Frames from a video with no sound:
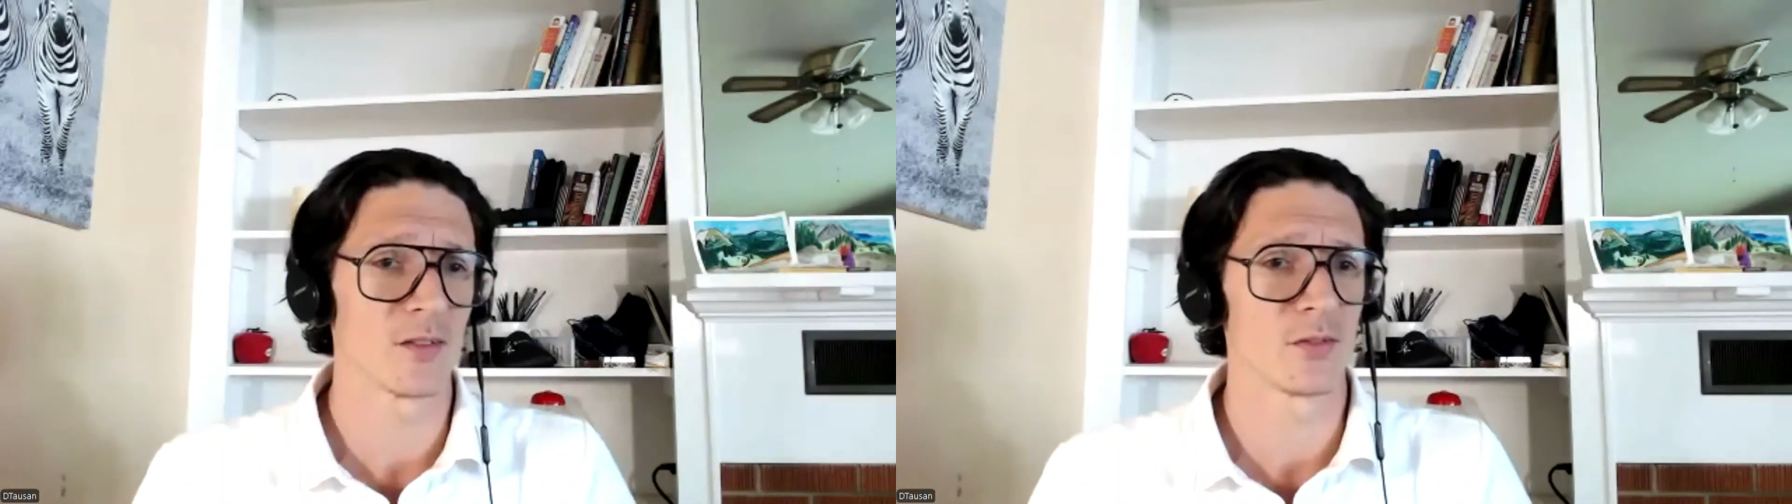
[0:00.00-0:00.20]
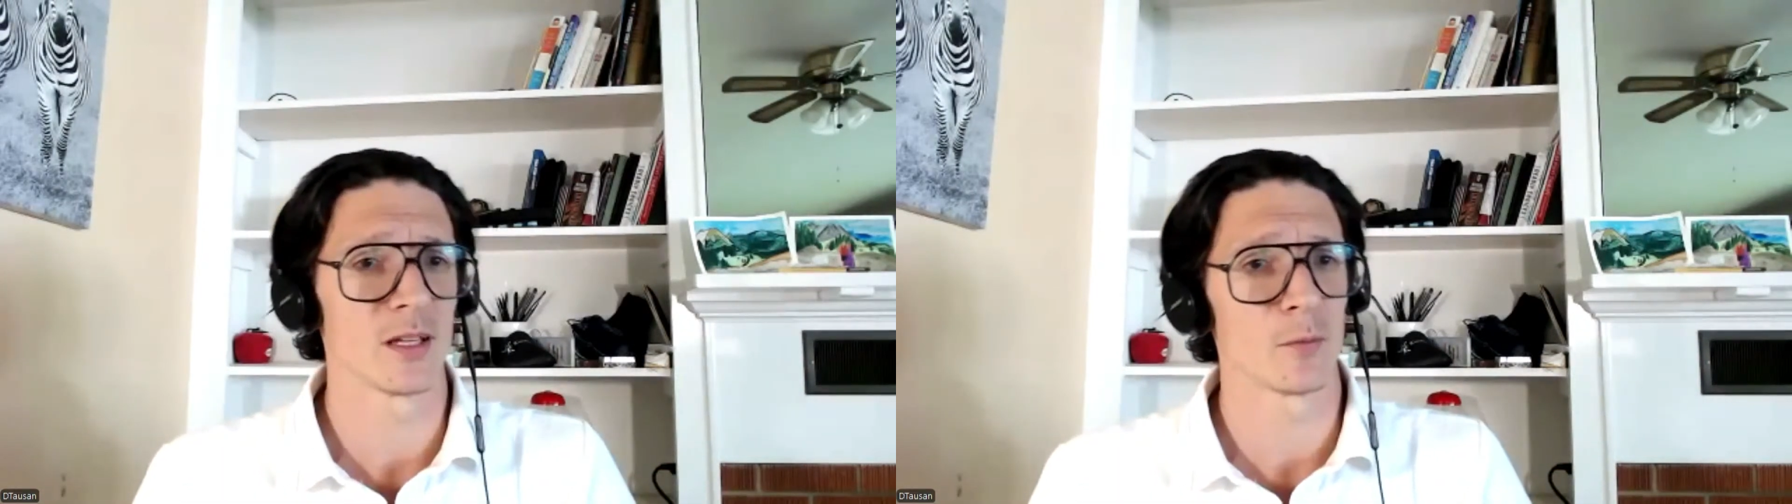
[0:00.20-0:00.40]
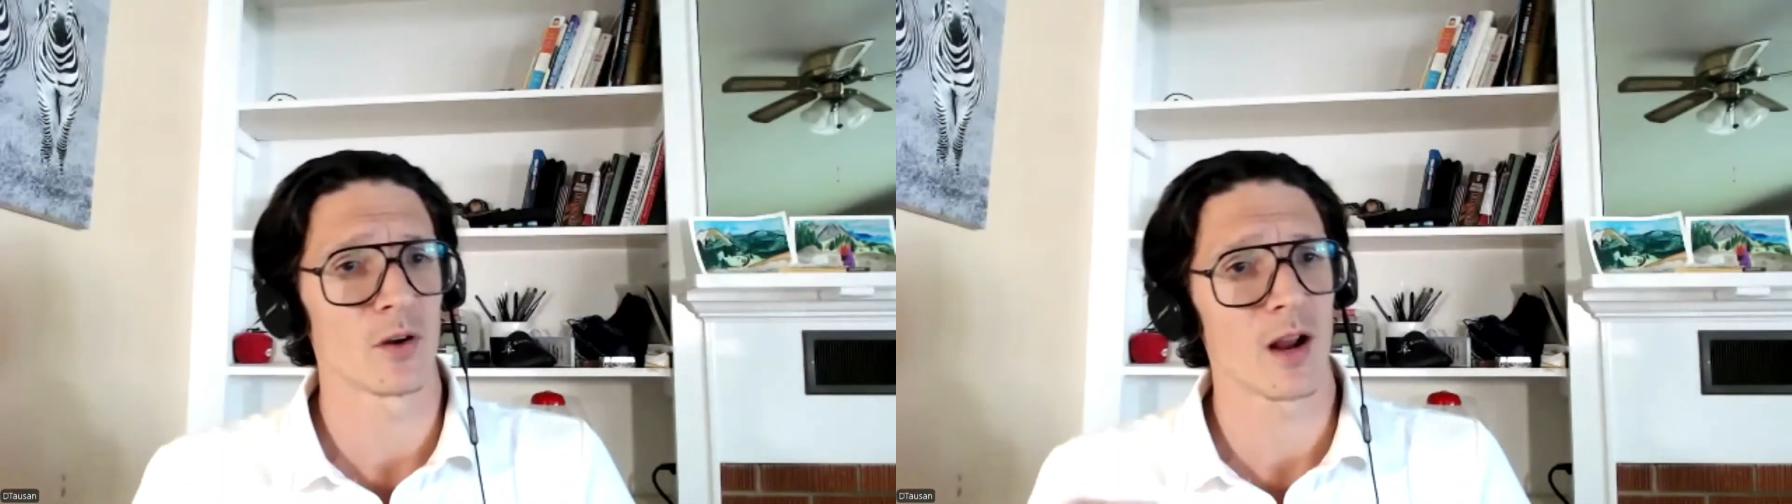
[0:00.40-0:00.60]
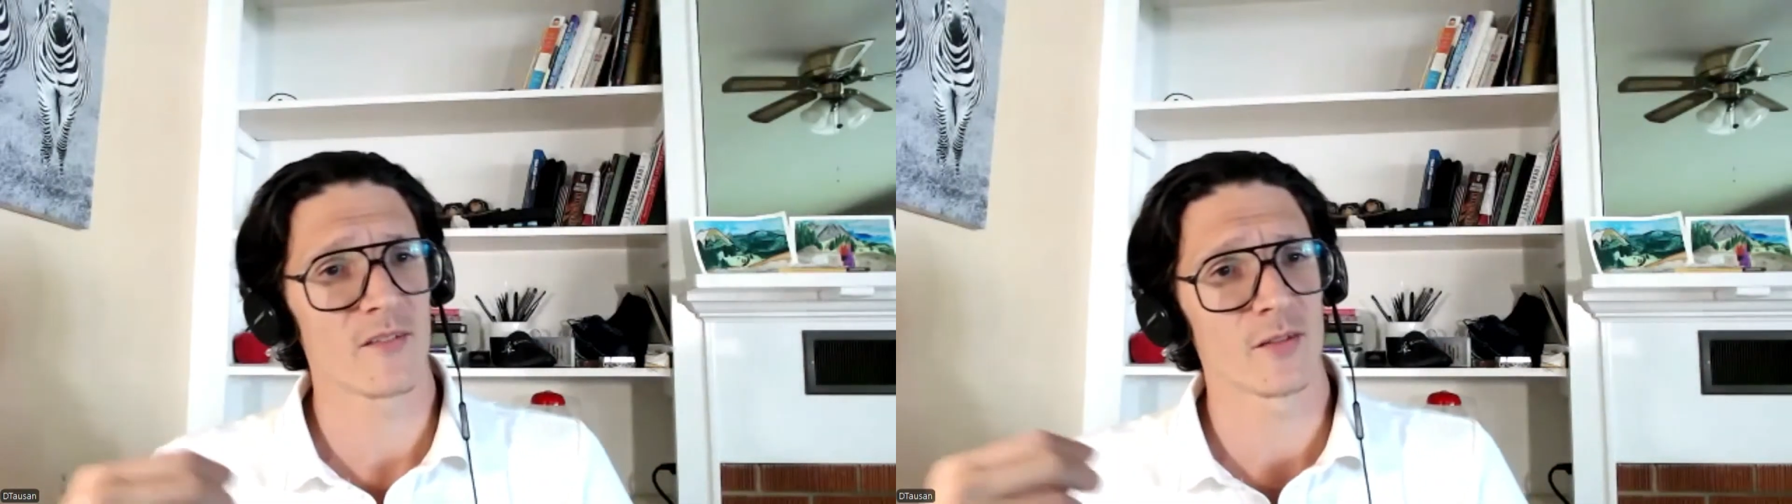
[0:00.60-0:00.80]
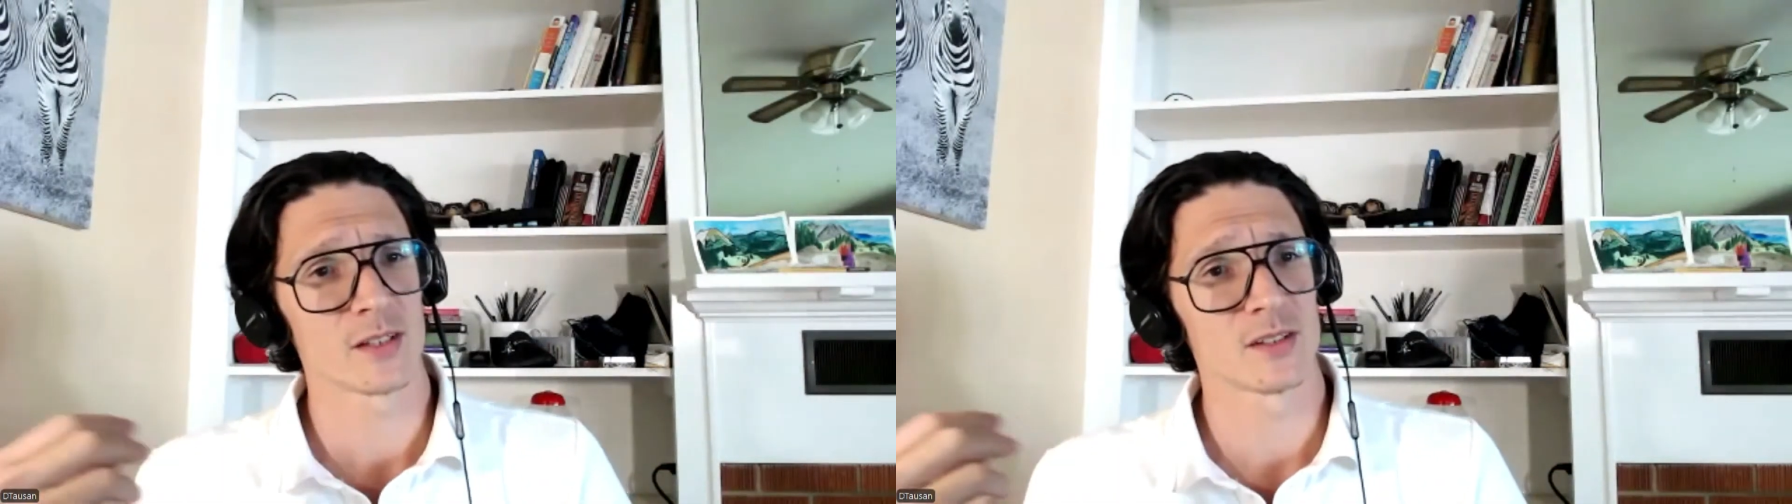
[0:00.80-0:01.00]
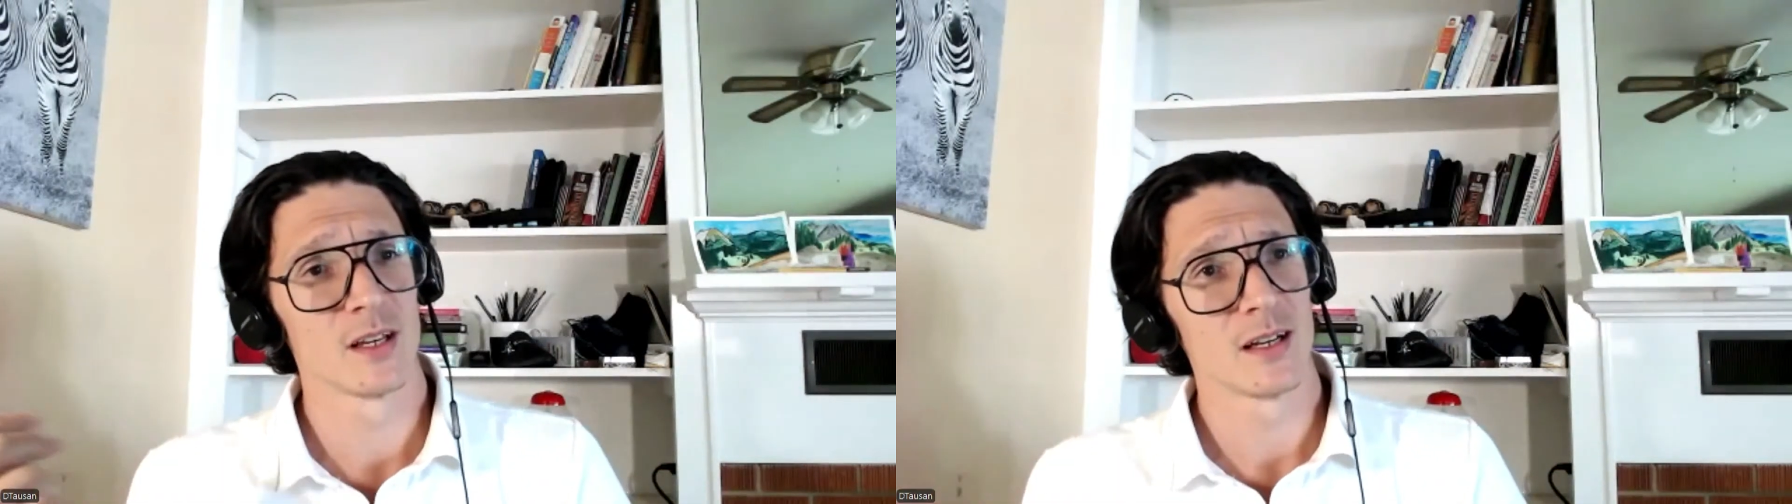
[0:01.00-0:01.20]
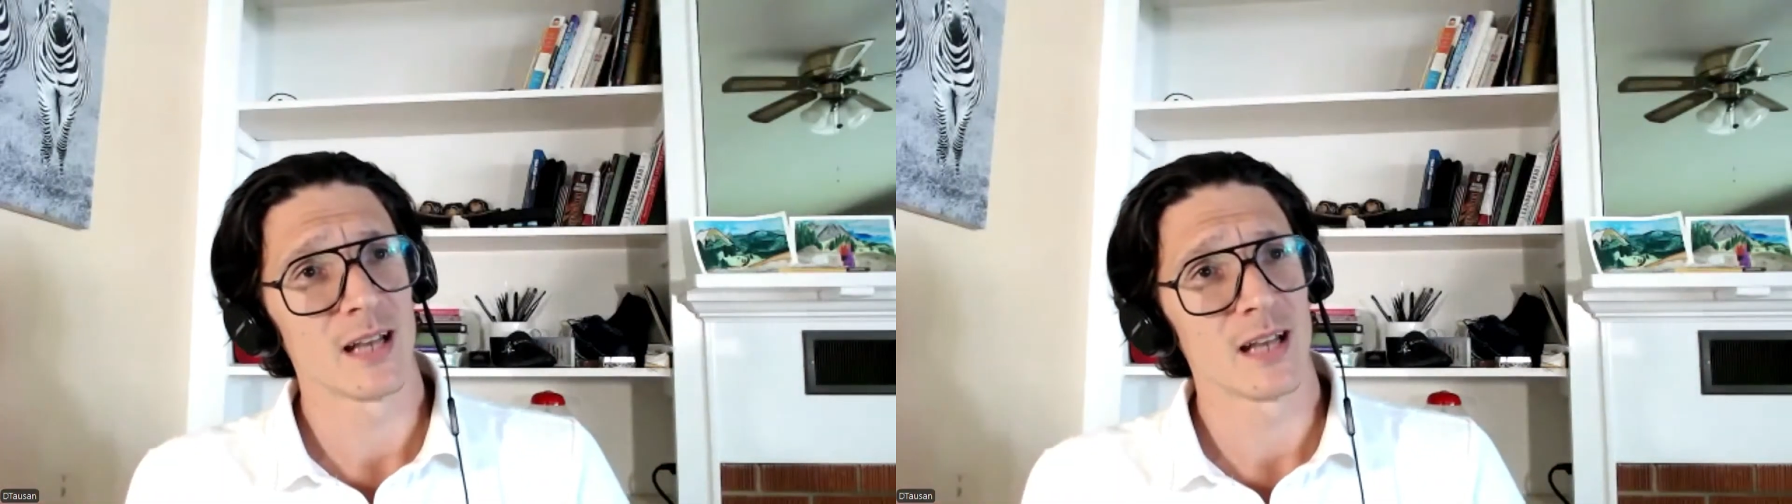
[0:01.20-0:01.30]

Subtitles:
different demographics.